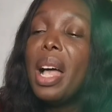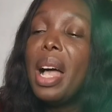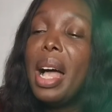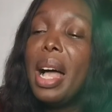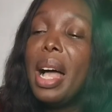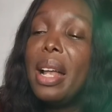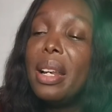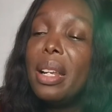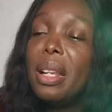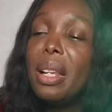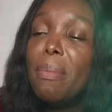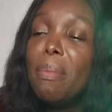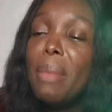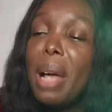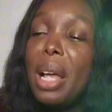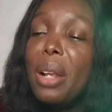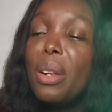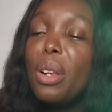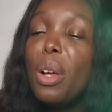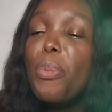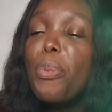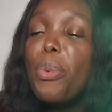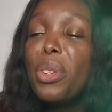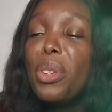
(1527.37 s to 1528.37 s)
And the
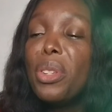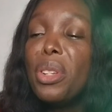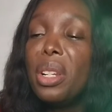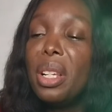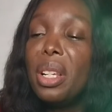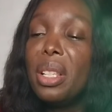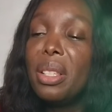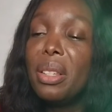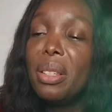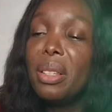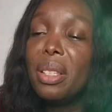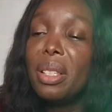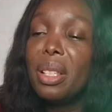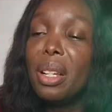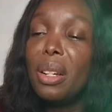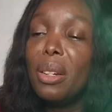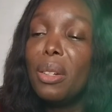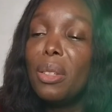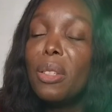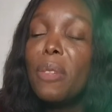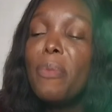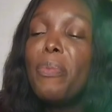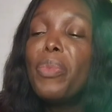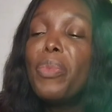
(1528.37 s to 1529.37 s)
myeloid progenitor
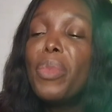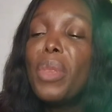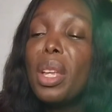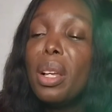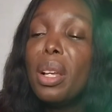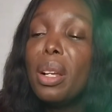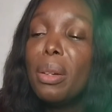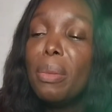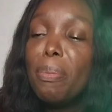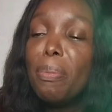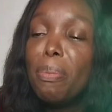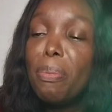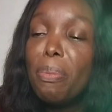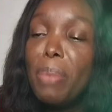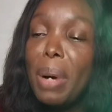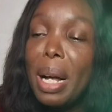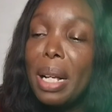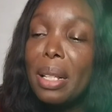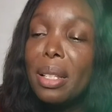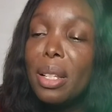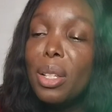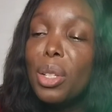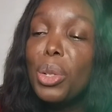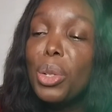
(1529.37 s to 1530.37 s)
cells
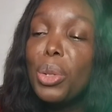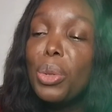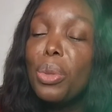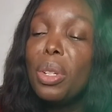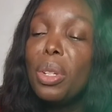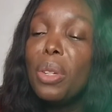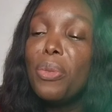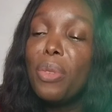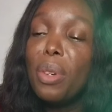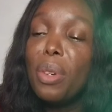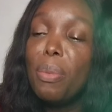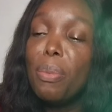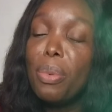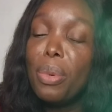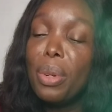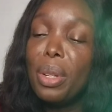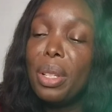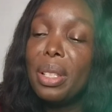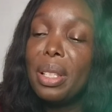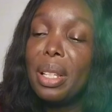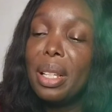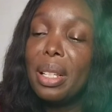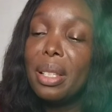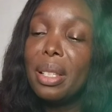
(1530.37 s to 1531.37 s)
passing through different
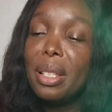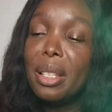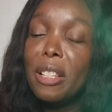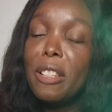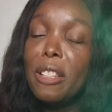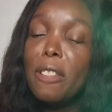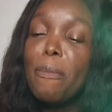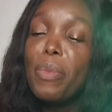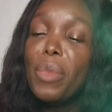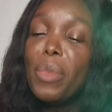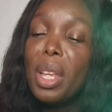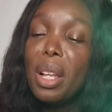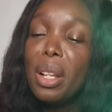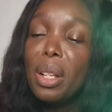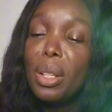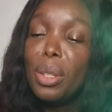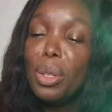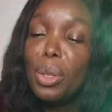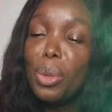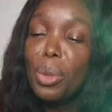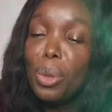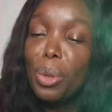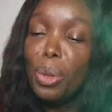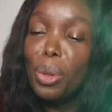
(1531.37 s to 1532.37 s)
processes
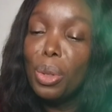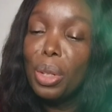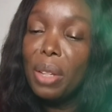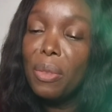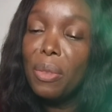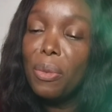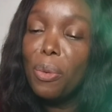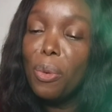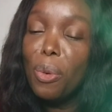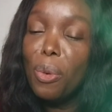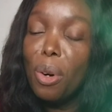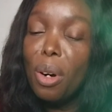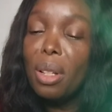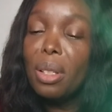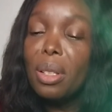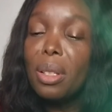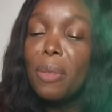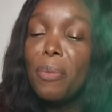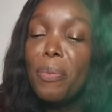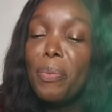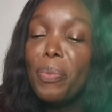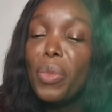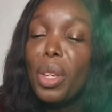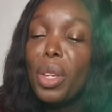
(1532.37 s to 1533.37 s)
to give
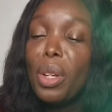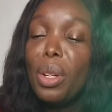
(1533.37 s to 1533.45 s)
what?